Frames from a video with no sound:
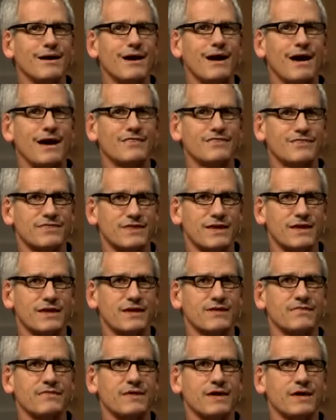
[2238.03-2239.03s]
I
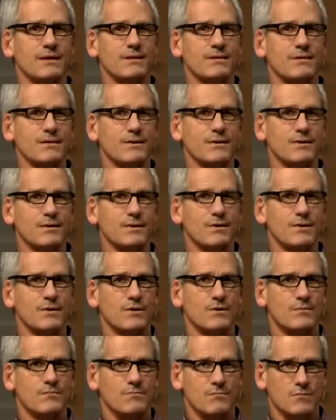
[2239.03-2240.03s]
think that
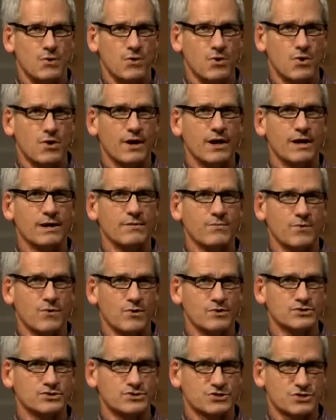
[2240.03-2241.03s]
more and
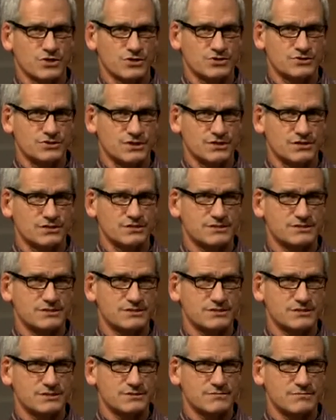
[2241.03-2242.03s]
more
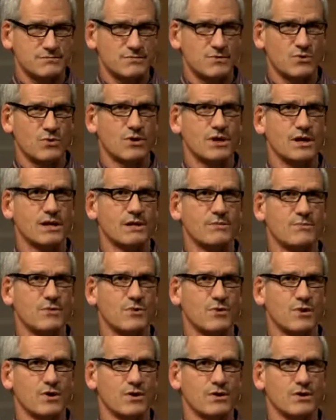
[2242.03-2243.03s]
churches, more and
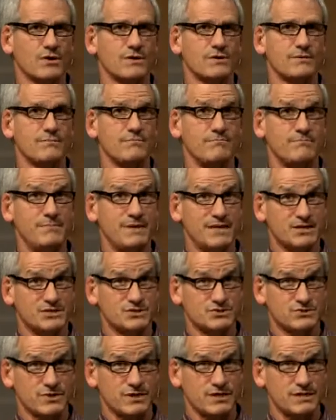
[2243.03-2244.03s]
more
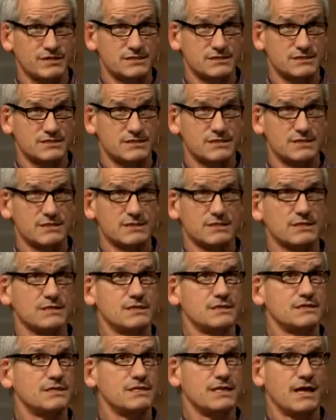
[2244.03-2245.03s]
ministries,
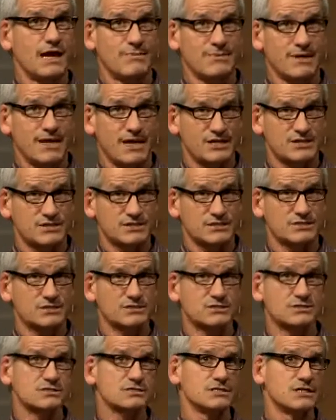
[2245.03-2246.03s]

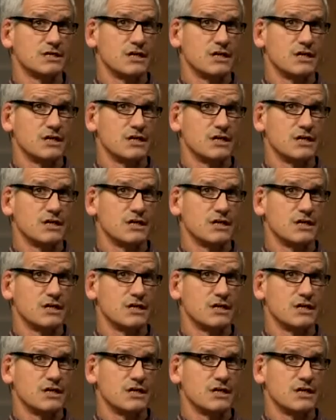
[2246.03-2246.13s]
denominations